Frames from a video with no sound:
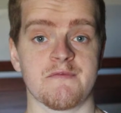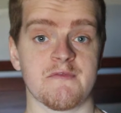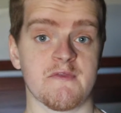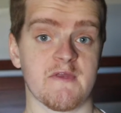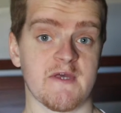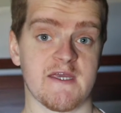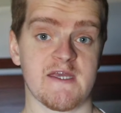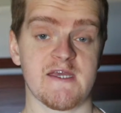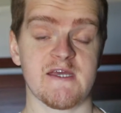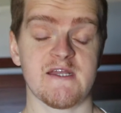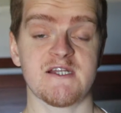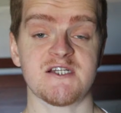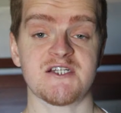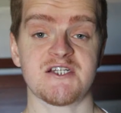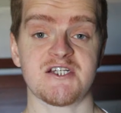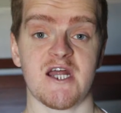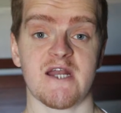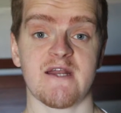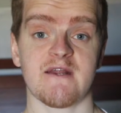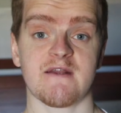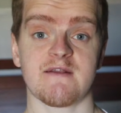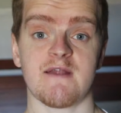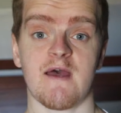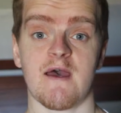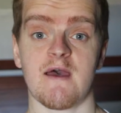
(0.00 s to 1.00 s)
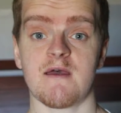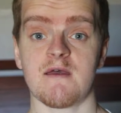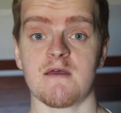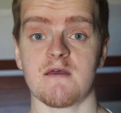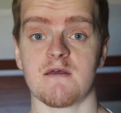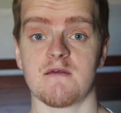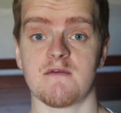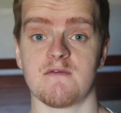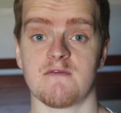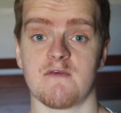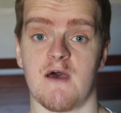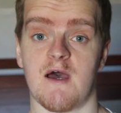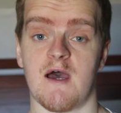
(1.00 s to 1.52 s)
The ketogenic
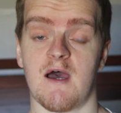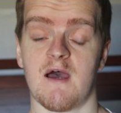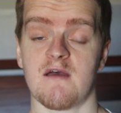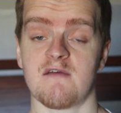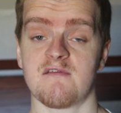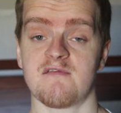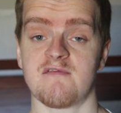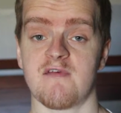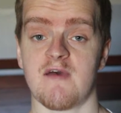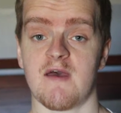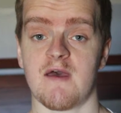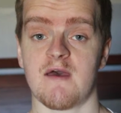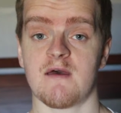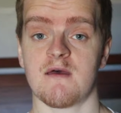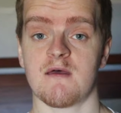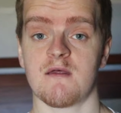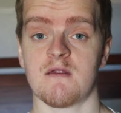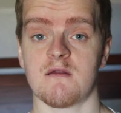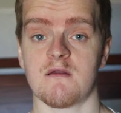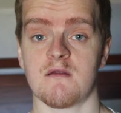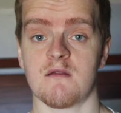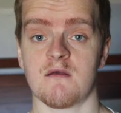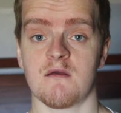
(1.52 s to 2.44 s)
diet is a high-fat,